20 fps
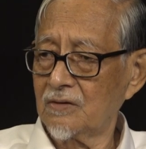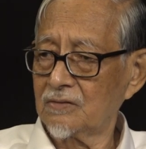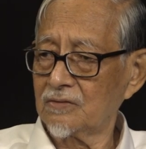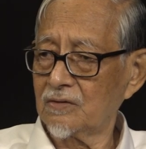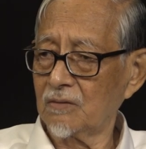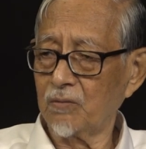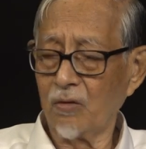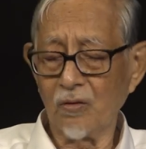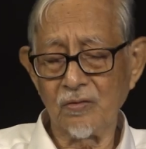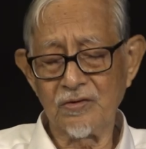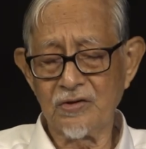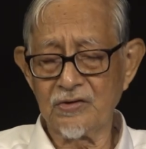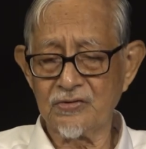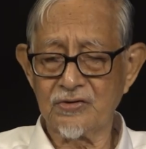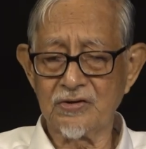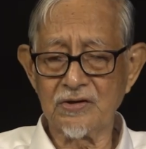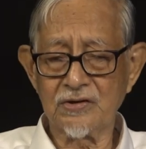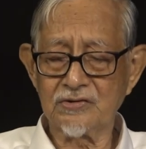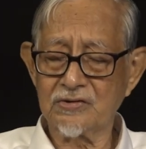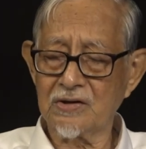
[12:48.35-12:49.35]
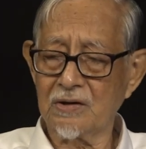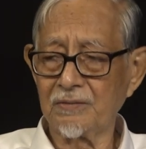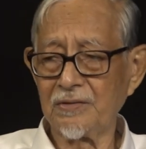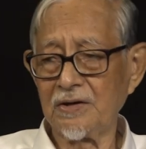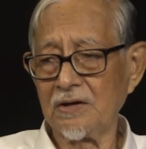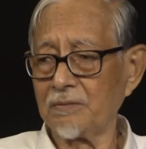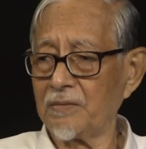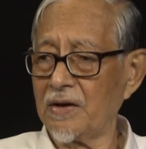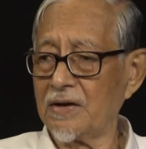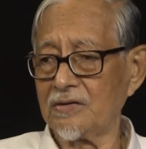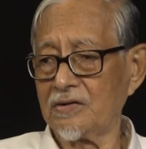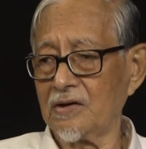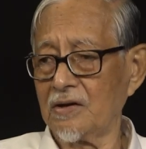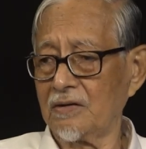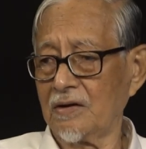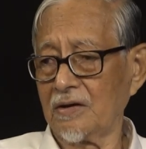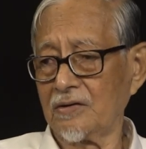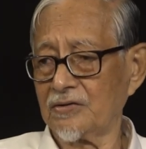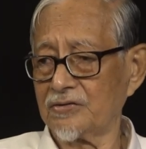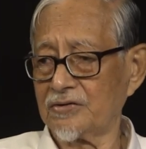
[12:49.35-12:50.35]
So both these things are being
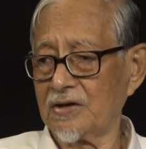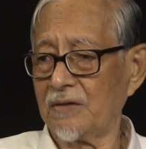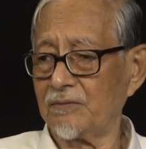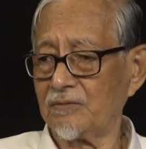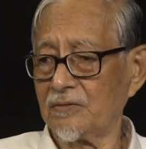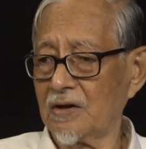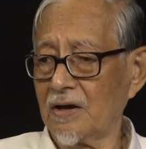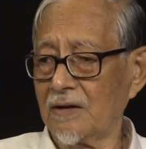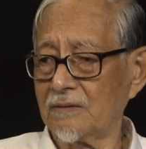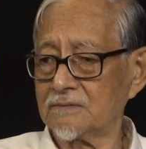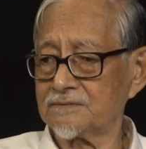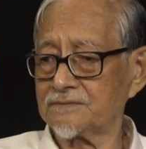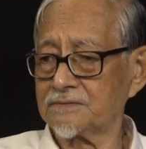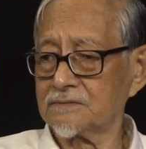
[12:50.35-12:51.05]
maintained at the same time.